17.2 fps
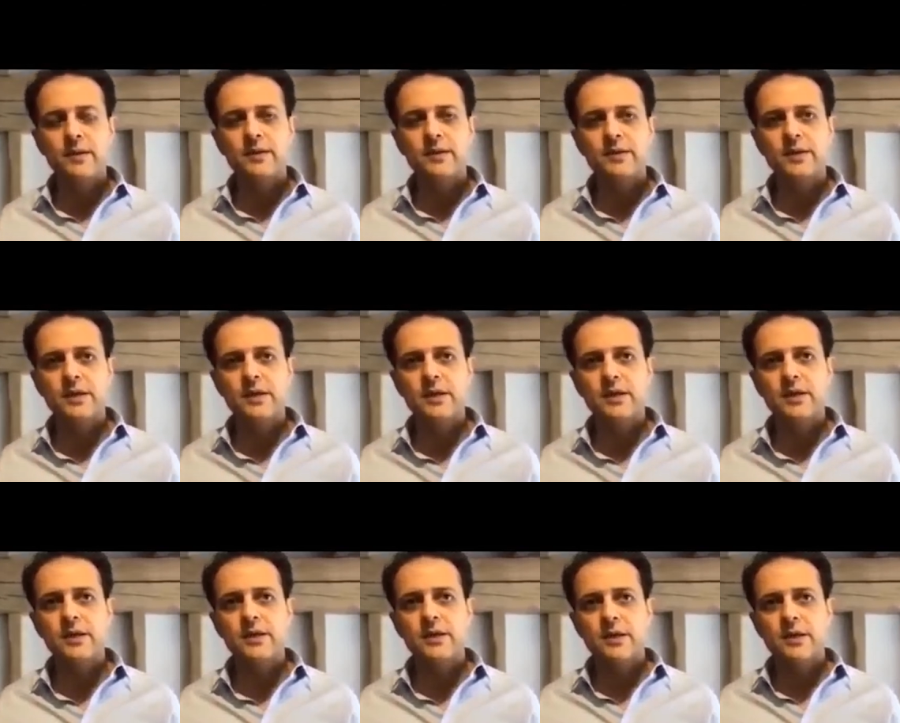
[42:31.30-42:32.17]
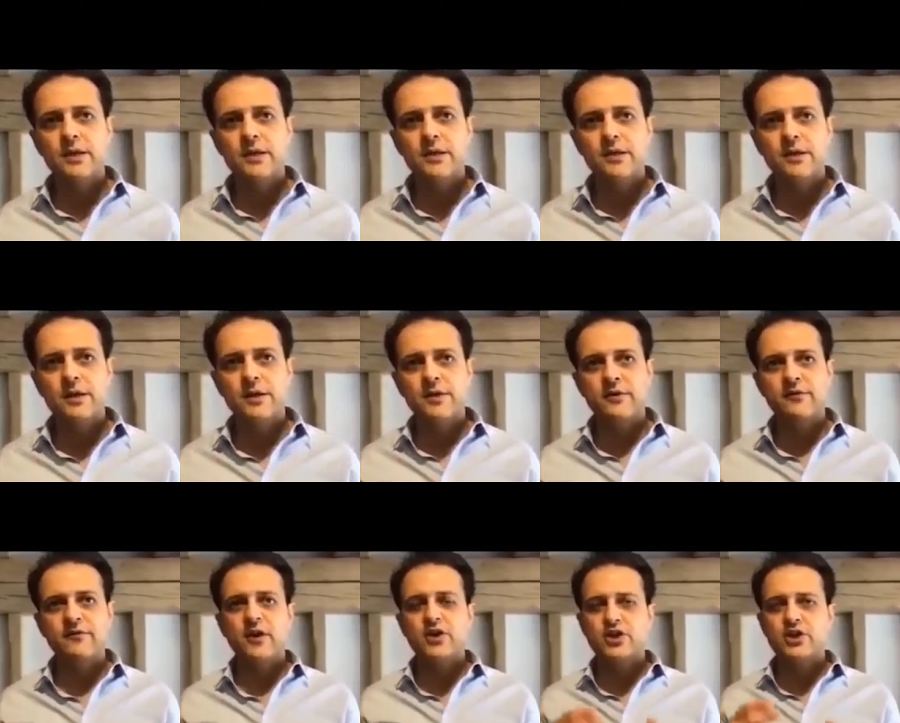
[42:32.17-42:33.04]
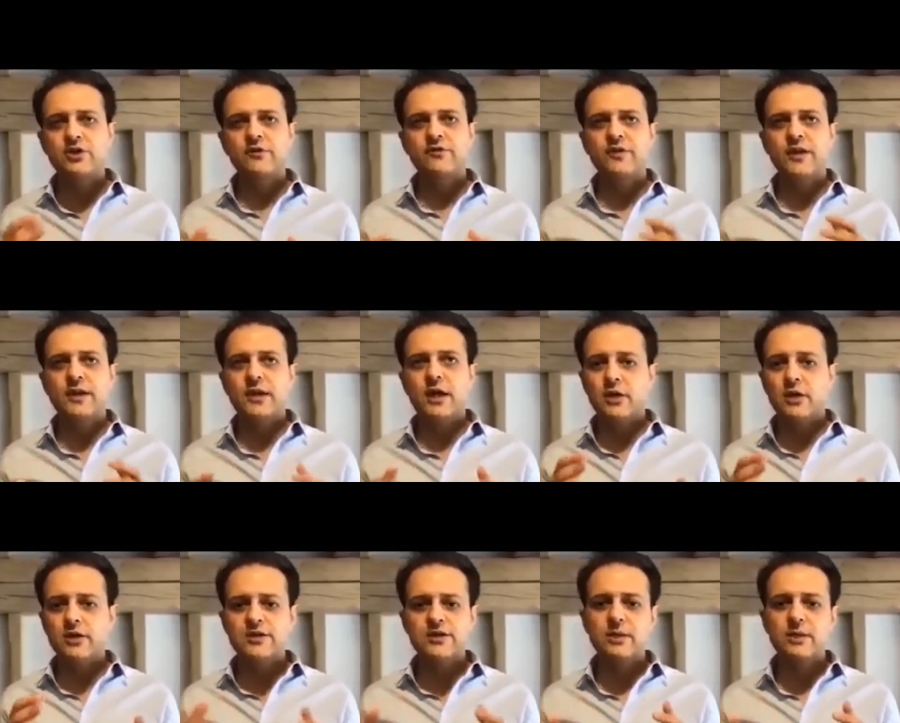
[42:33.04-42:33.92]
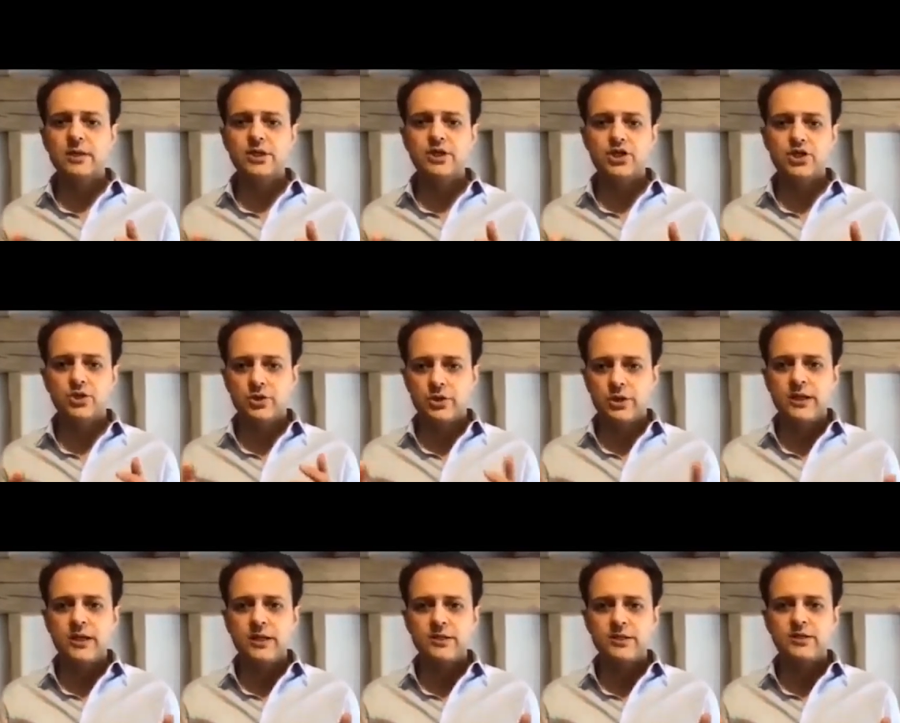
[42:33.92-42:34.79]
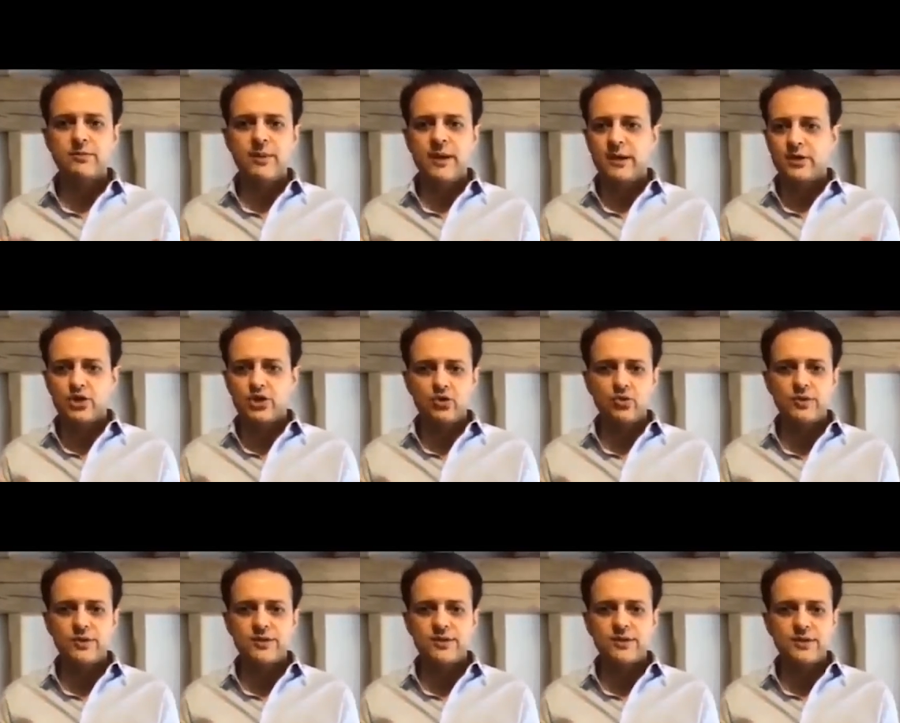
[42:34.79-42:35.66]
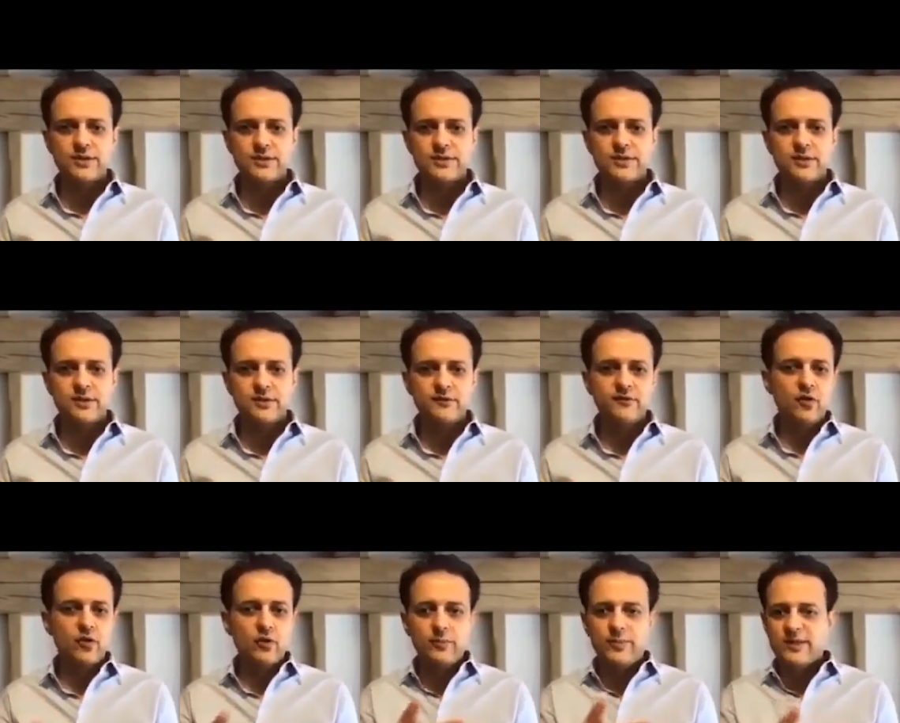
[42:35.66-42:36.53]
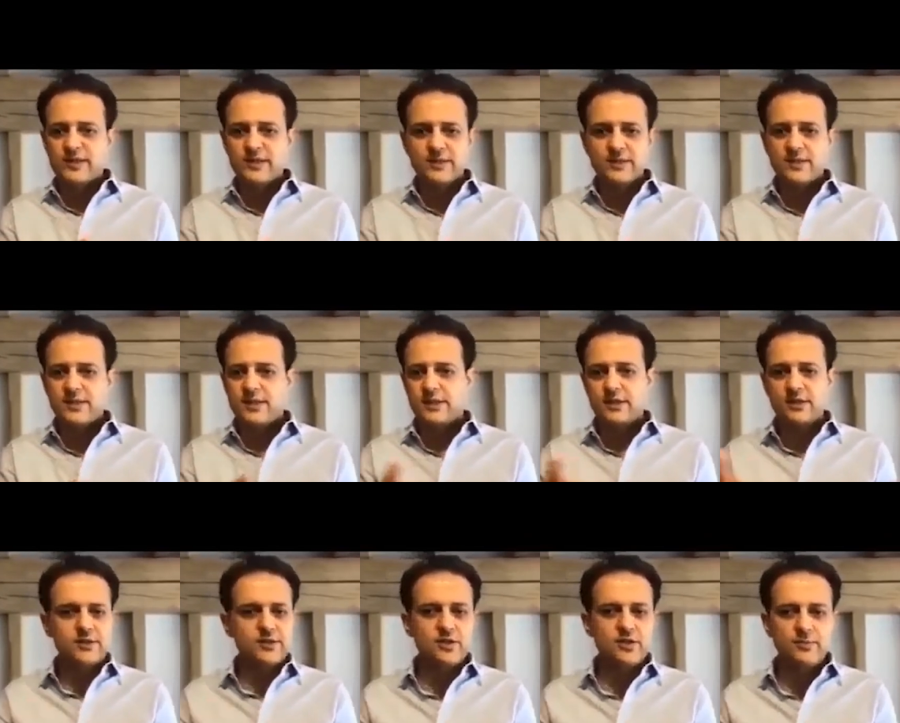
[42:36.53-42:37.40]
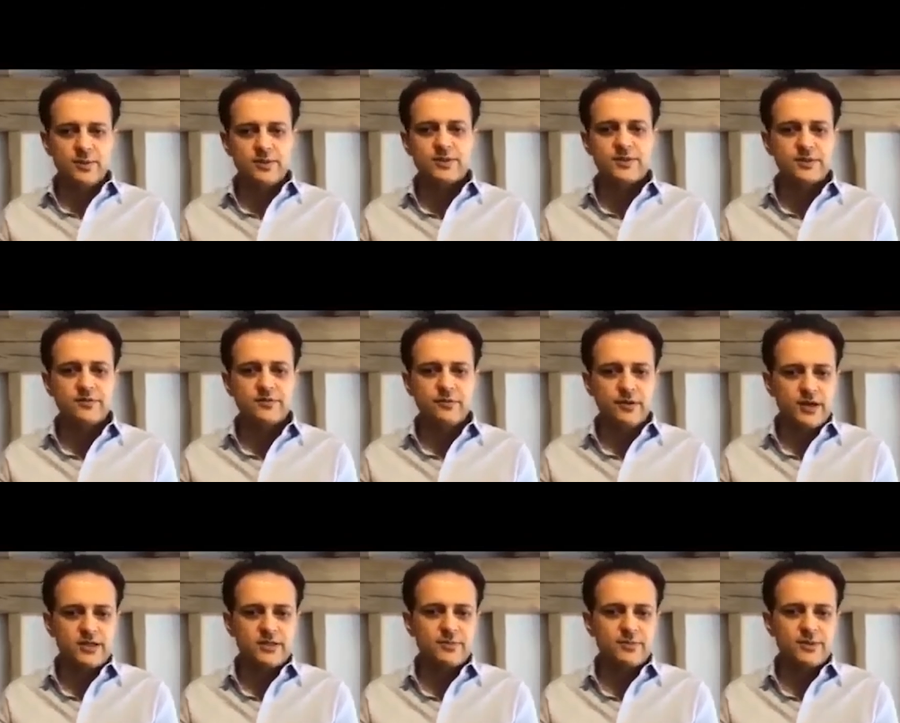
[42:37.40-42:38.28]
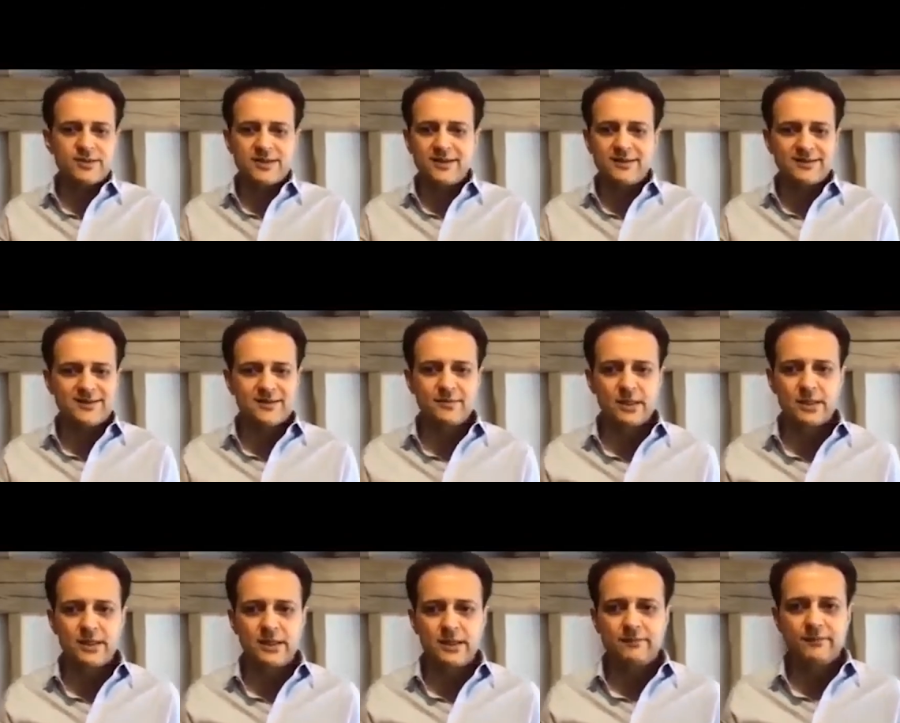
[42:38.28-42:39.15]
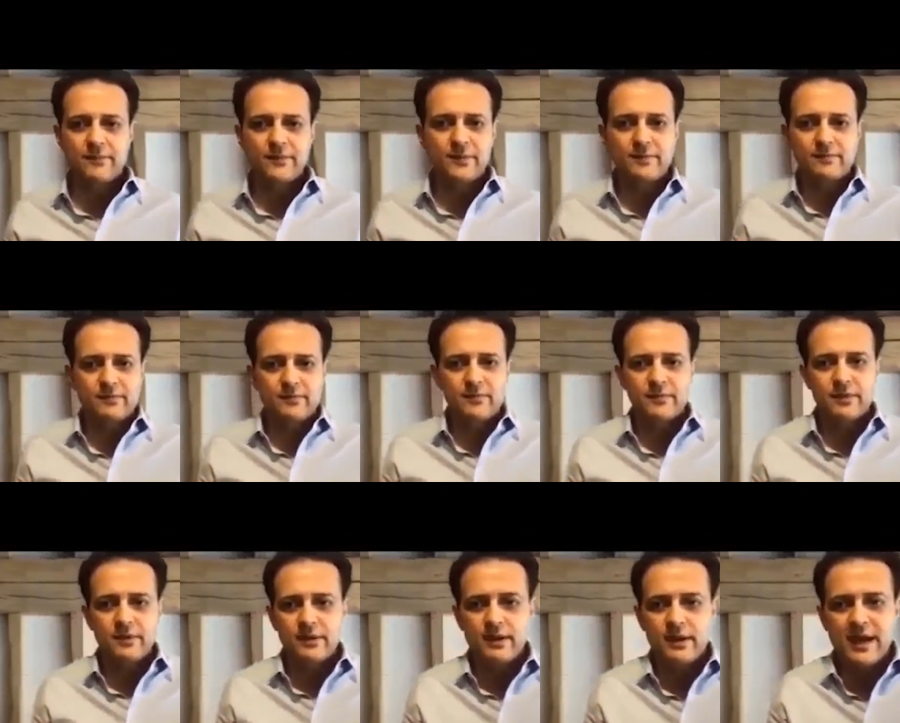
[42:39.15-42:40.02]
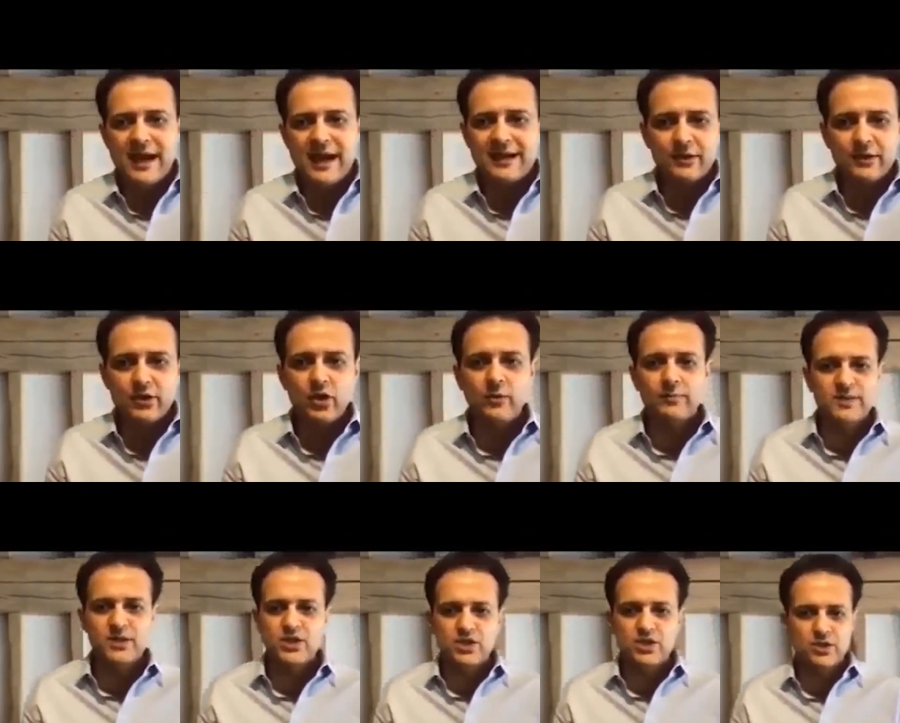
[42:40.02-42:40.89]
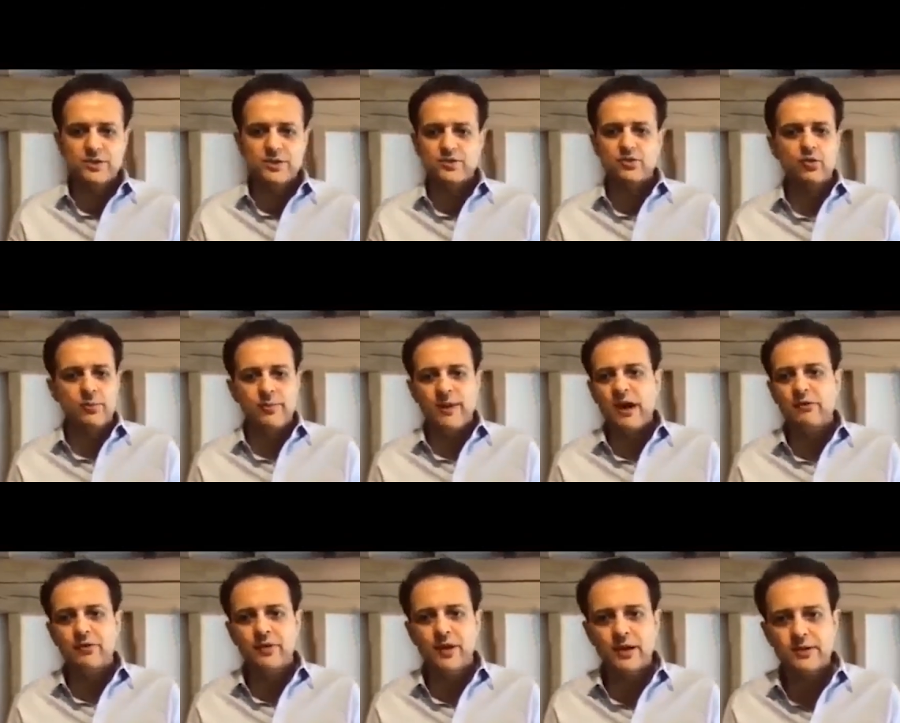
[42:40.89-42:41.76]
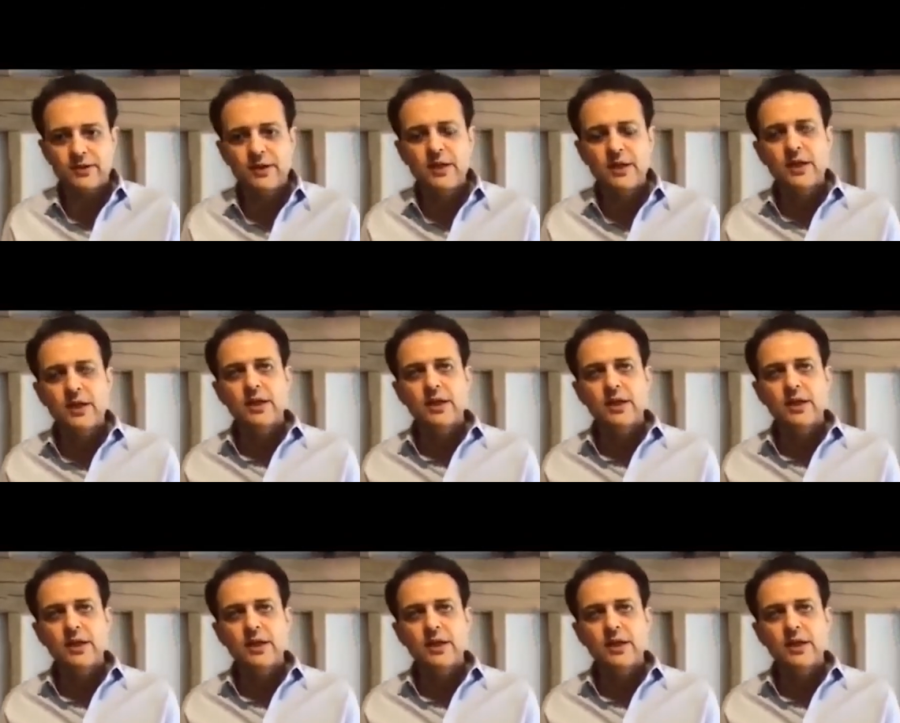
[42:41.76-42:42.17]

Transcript: The function of that ultimately should lead to better choices for businesses and consumers, right? Because ultimately adding competition is all about that.